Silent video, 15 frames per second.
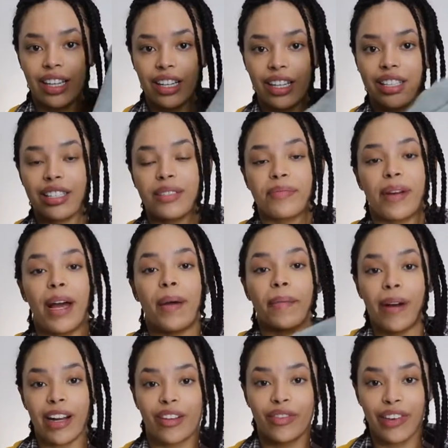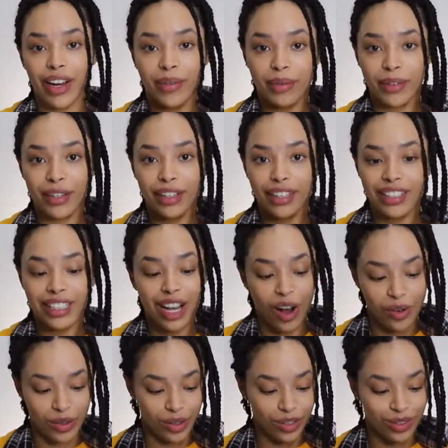is my microfiber
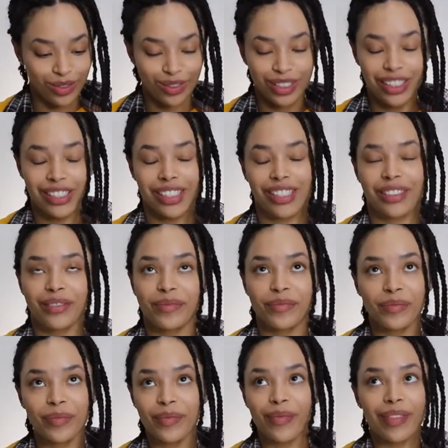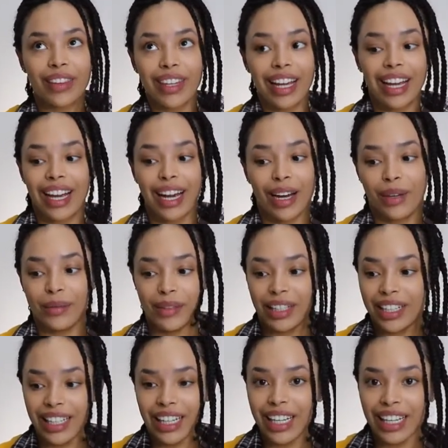towel, which I'm
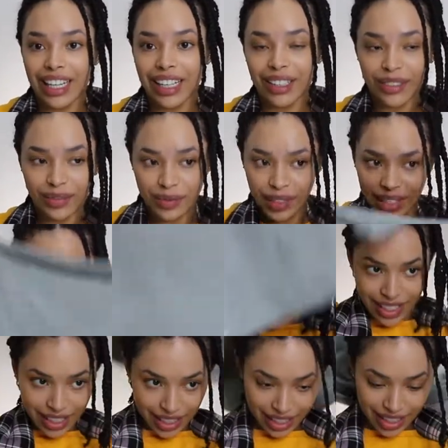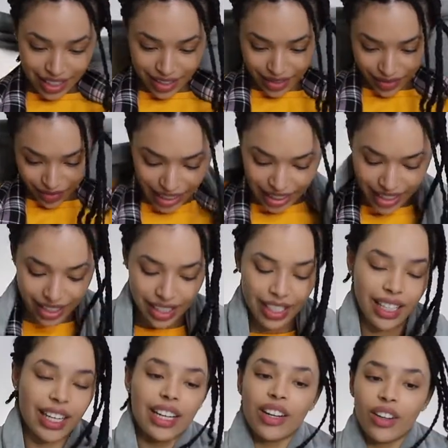gonna need because it's
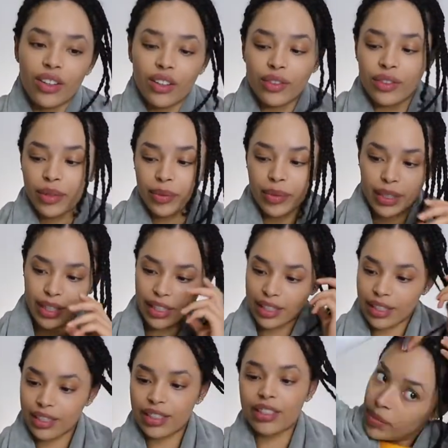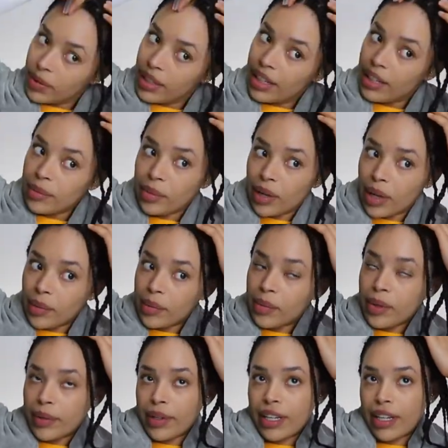gonna get all over the place. But it
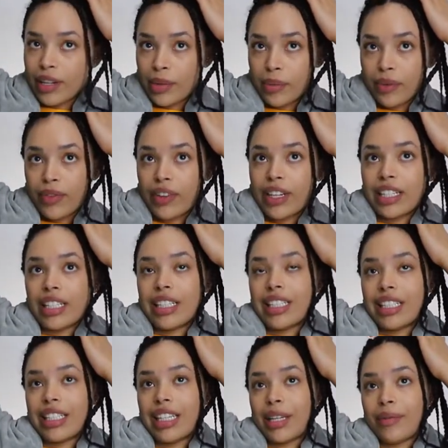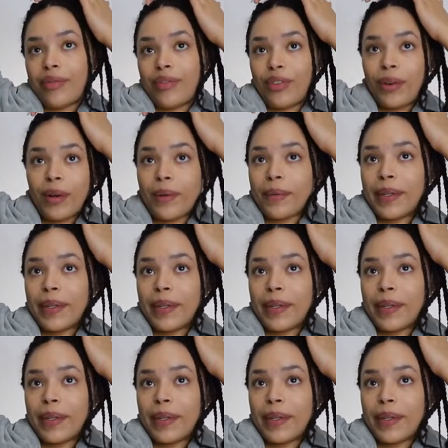probably would help if I didn't tip forward